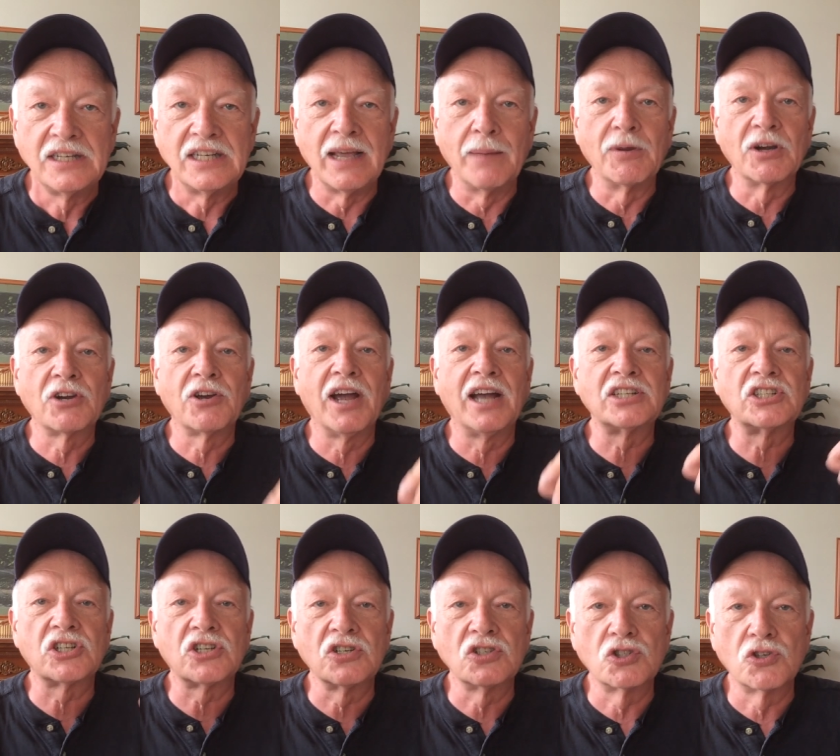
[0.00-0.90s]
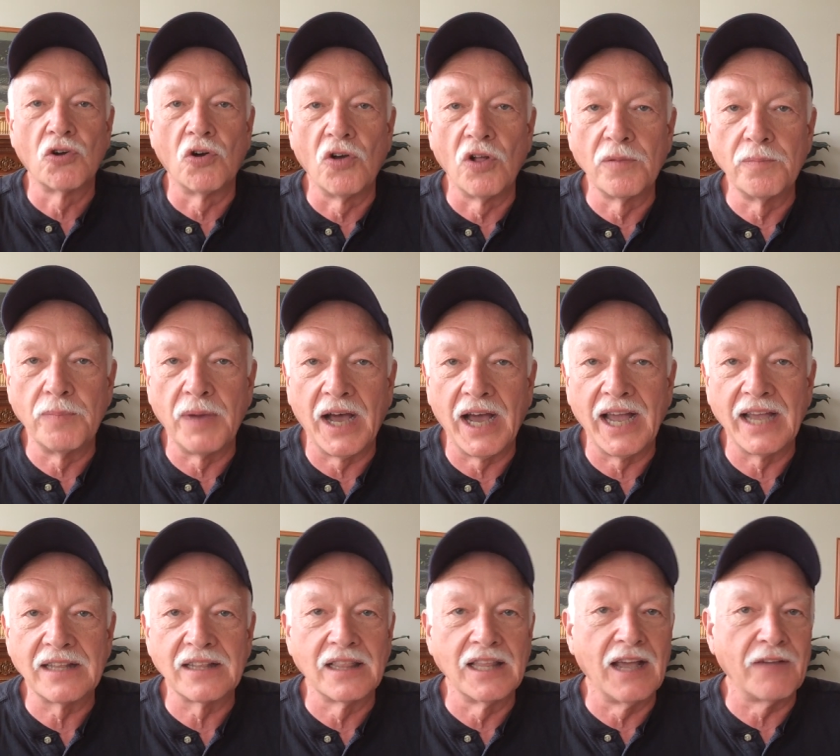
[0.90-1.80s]
Democrats are controlled
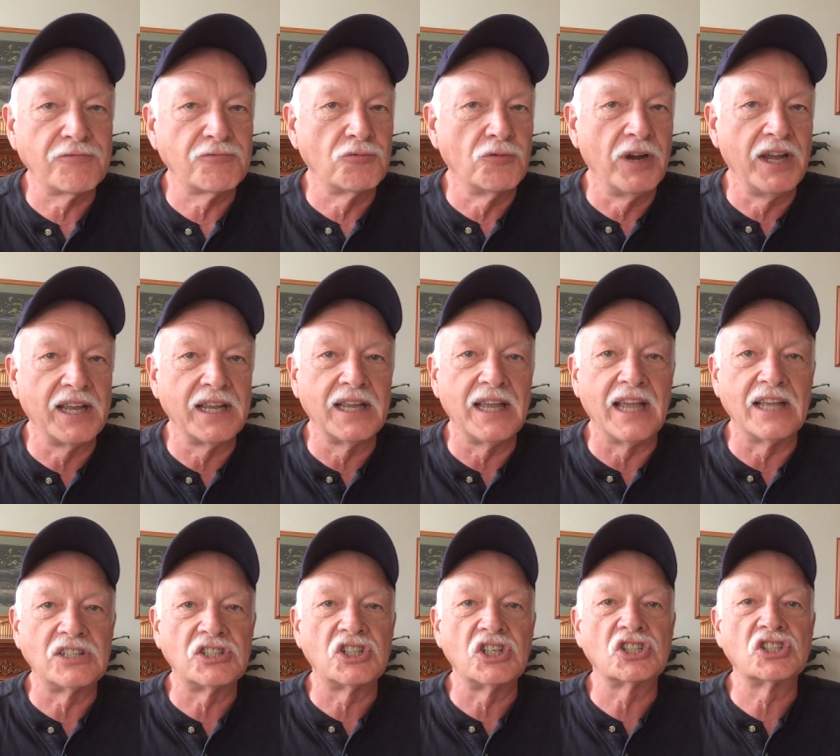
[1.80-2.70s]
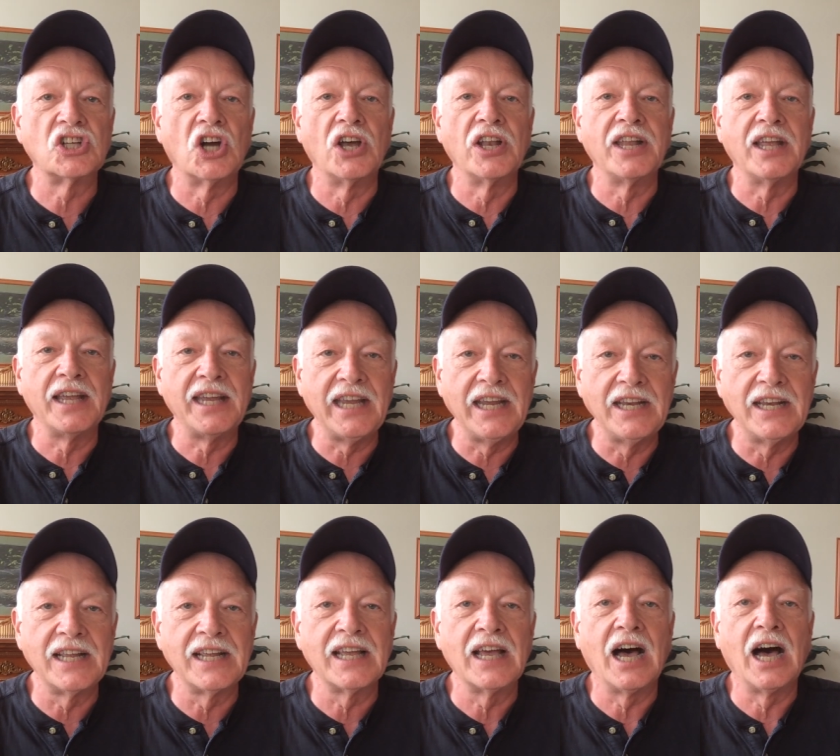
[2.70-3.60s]
by it. Left wing, it's just gone
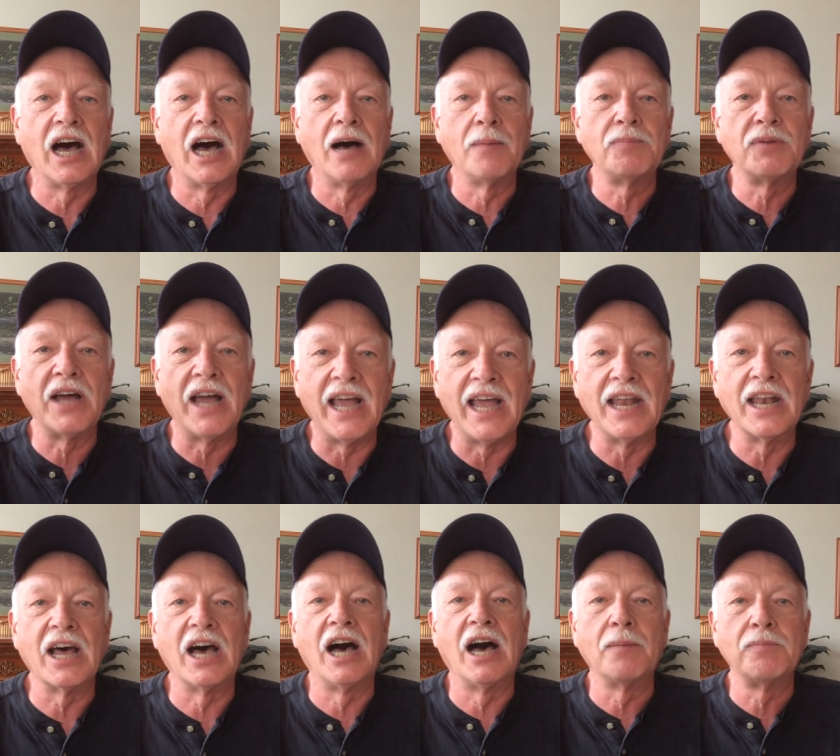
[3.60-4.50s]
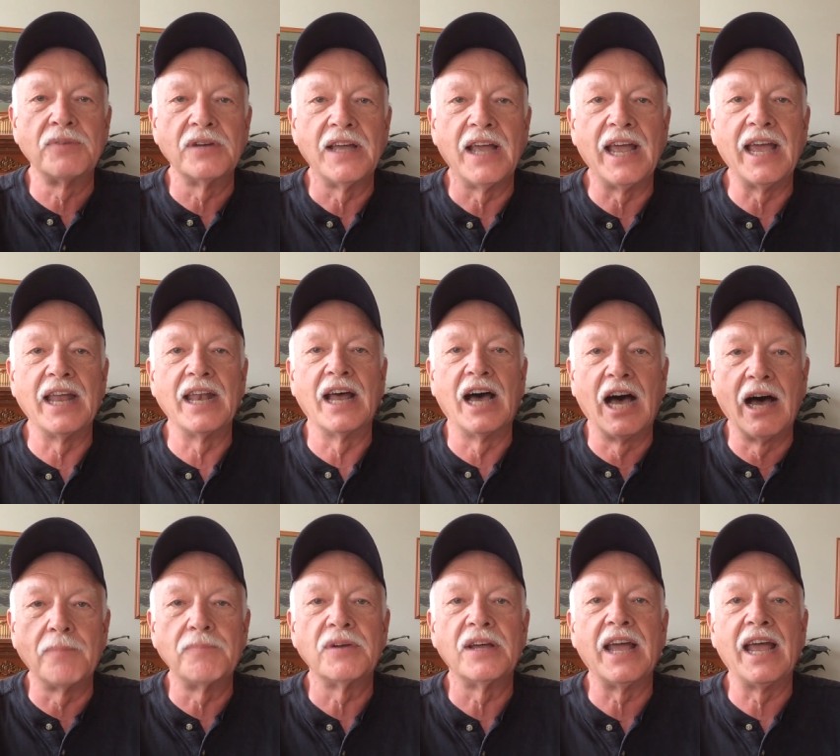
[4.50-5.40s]
heating up and up and
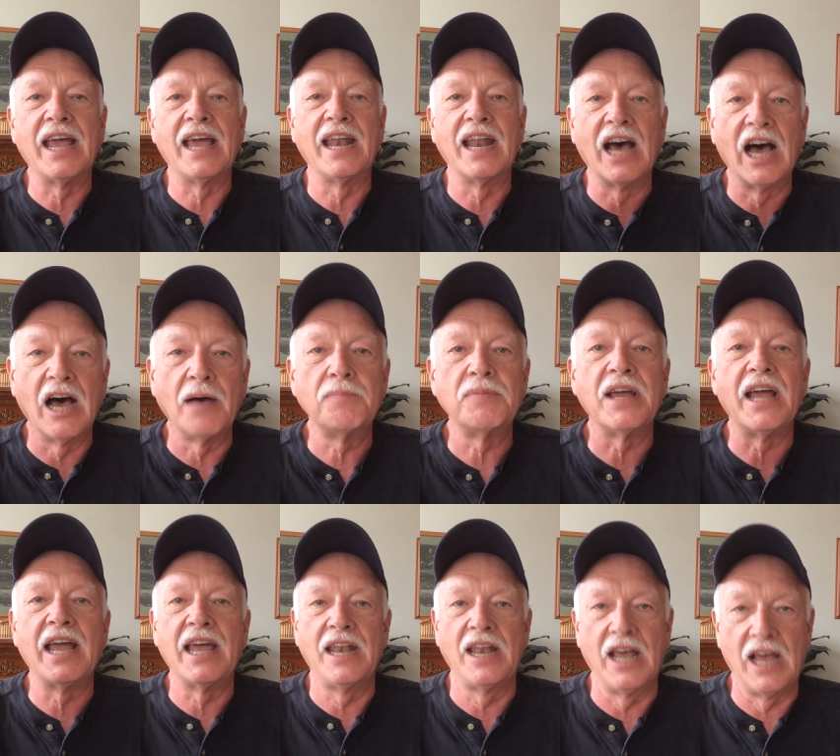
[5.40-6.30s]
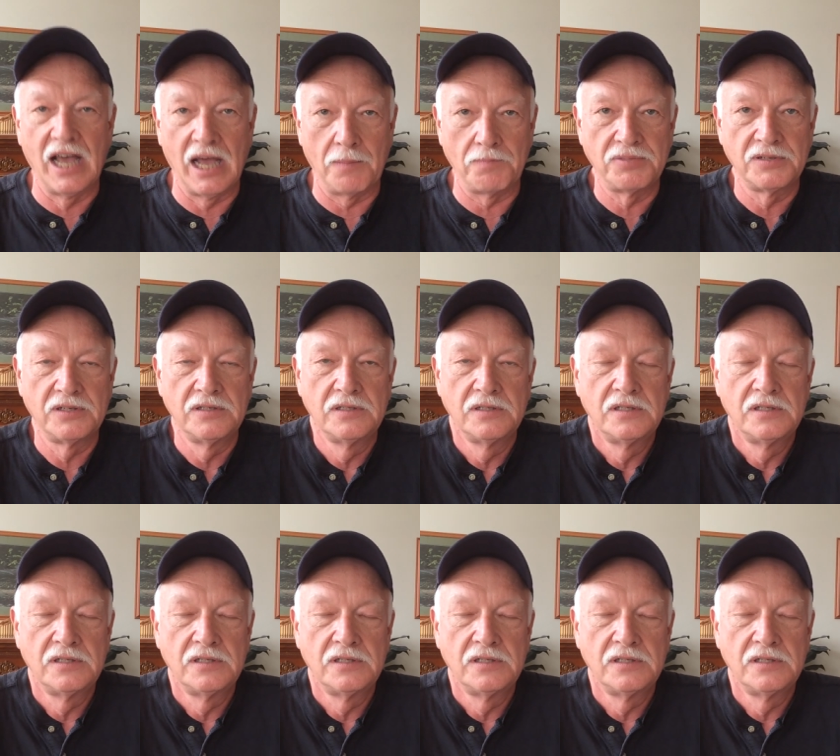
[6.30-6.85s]
up and up and up.